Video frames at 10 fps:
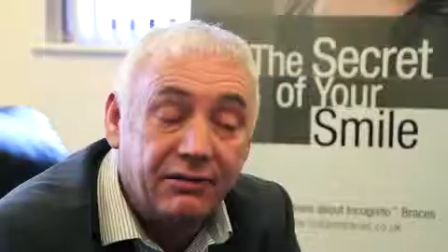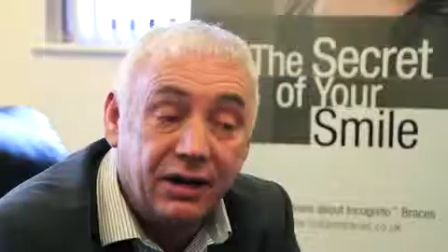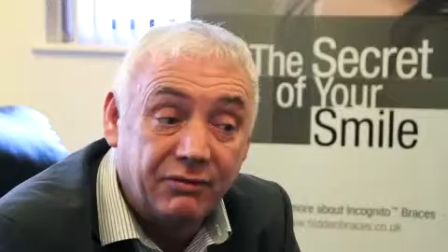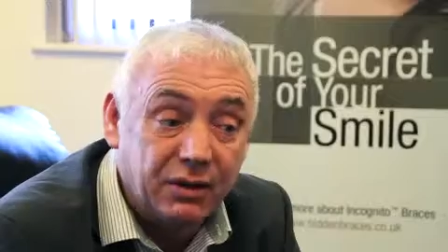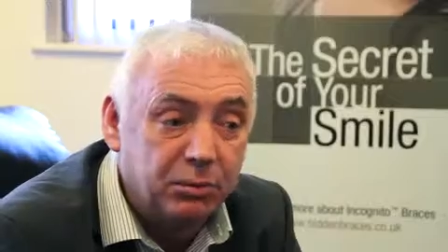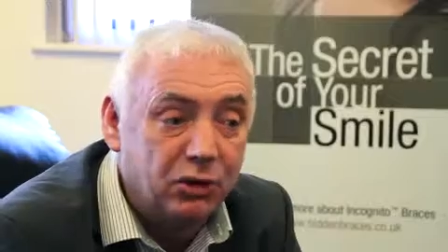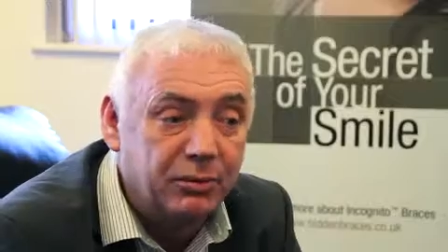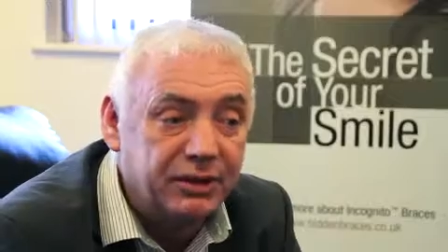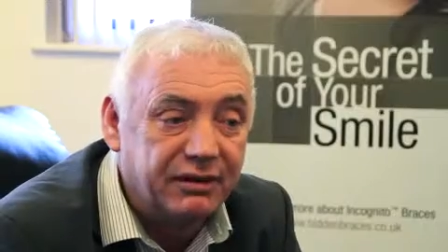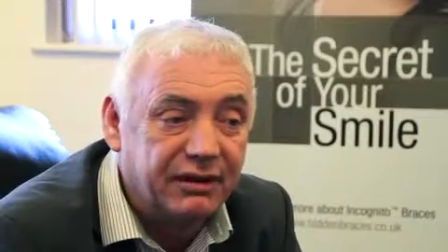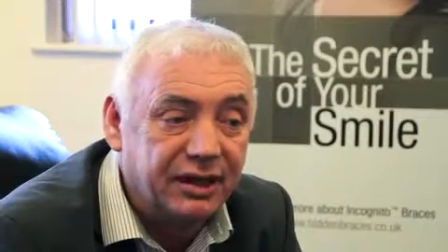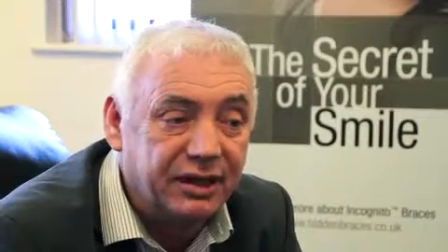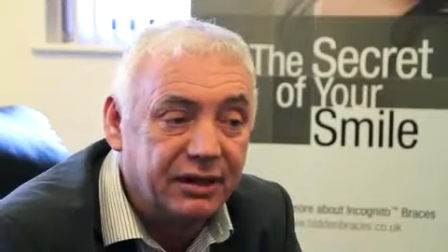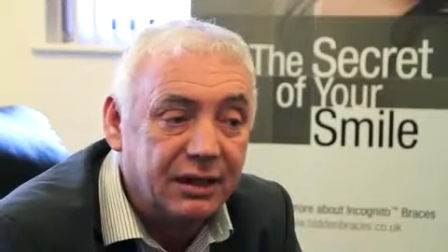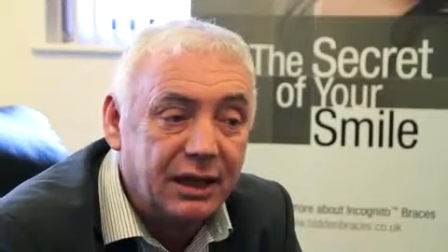Every, every appointment I've had
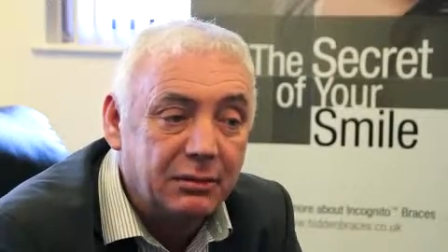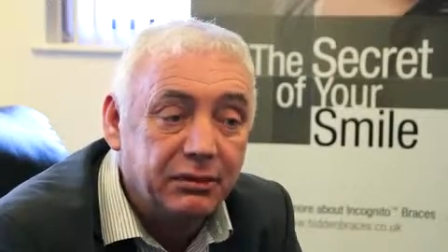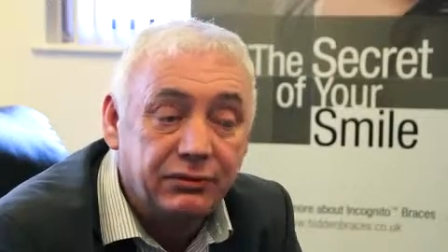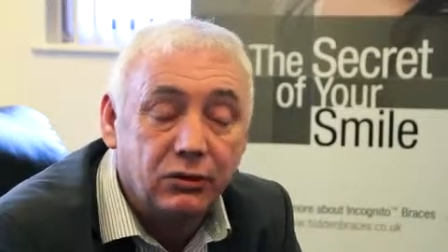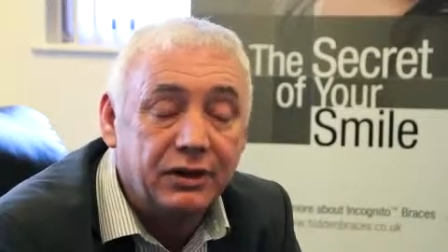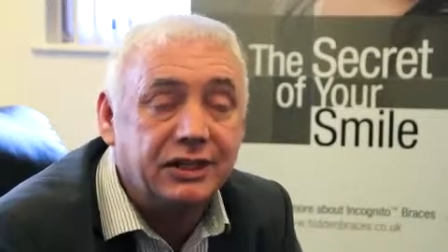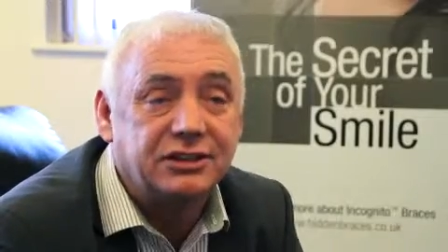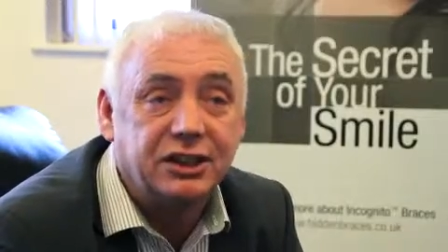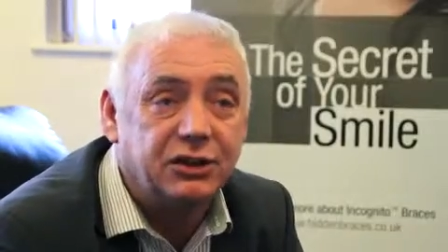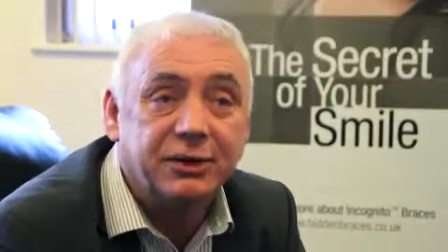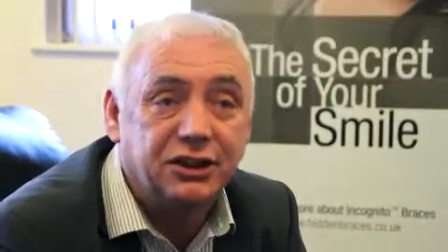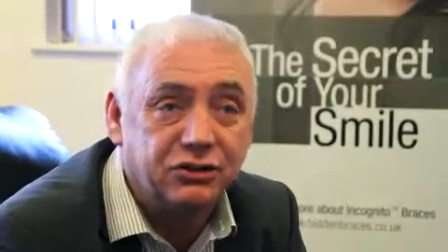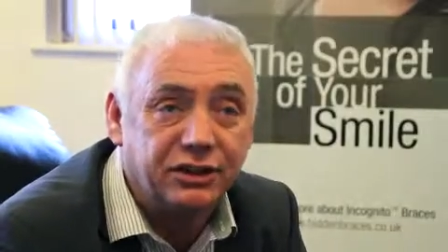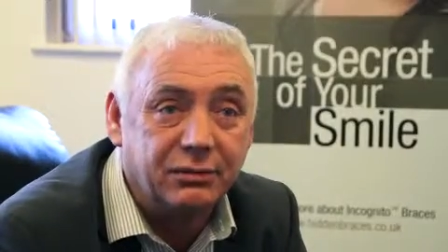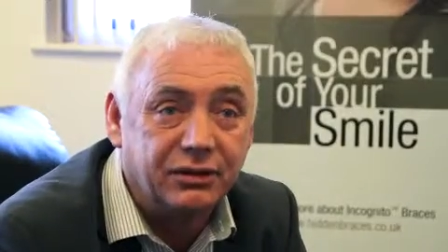here, before they actually do any
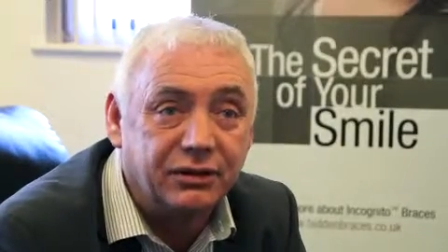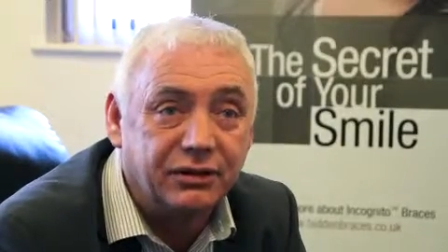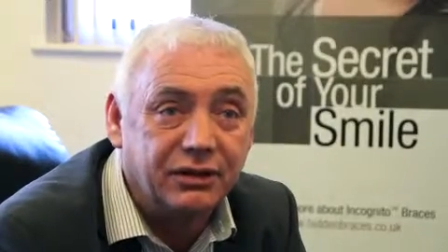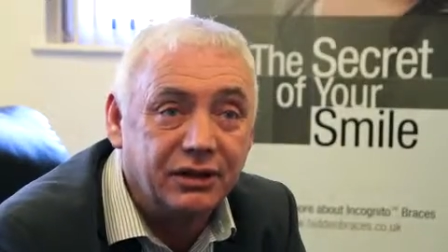treatment,